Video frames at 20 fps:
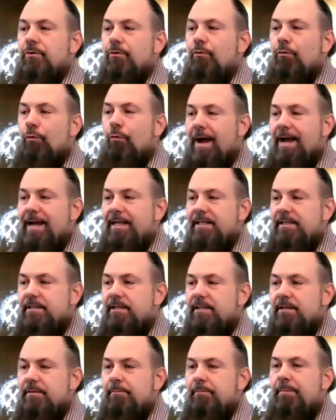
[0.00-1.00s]
right,
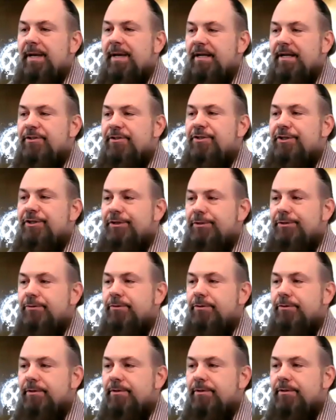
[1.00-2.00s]
pick two,
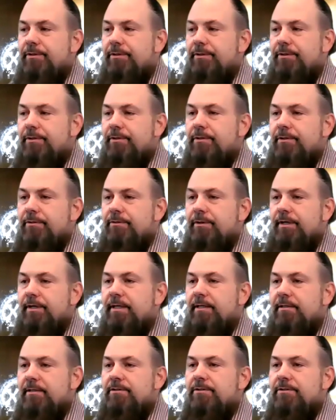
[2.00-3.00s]

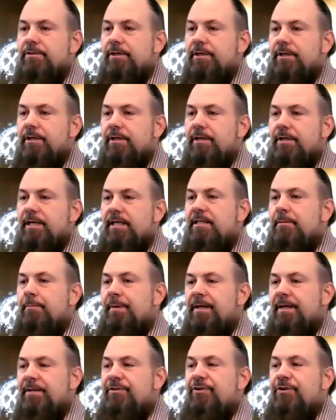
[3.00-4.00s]
right? So you, you get to
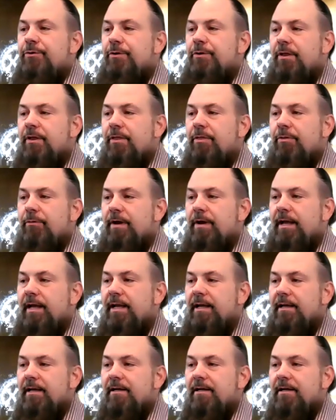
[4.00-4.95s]
pick two out of three.